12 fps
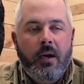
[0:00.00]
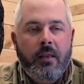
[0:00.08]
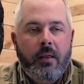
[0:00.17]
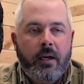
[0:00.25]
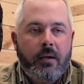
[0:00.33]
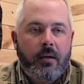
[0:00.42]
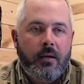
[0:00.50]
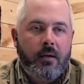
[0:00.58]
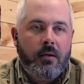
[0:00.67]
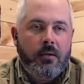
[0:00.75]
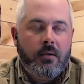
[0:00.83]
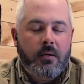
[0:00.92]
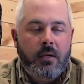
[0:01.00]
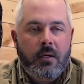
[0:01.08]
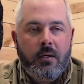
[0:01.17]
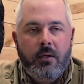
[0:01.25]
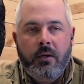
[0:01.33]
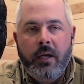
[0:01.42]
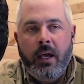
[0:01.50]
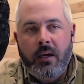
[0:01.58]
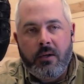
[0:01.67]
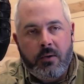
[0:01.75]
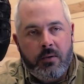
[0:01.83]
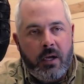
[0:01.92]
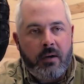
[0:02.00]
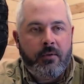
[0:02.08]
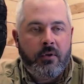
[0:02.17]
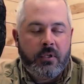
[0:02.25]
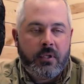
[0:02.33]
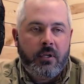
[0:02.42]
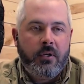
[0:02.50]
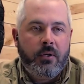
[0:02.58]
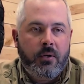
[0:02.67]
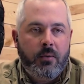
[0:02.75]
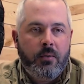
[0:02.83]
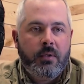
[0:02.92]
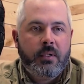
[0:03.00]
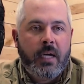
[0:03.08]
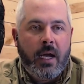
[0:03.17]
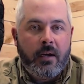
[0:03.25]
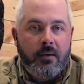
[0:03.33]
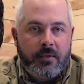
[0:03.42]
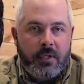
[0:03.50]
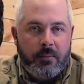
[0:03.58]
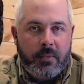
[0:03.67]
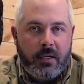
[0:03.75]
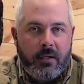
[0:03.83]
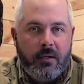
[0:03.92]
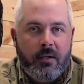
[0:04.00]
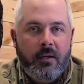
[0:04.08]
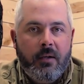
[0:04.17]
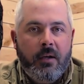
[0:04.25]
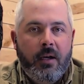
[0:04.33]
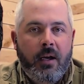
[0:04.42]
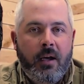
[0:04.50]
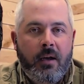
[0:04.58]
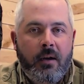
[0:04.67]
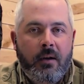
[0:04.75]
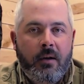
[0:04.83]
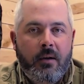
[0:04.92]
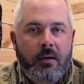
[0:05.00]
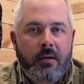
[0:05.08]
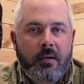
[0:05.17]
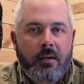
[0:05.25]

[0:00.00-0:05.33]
And like, you can't do that if you're just going to do 10 of something. And,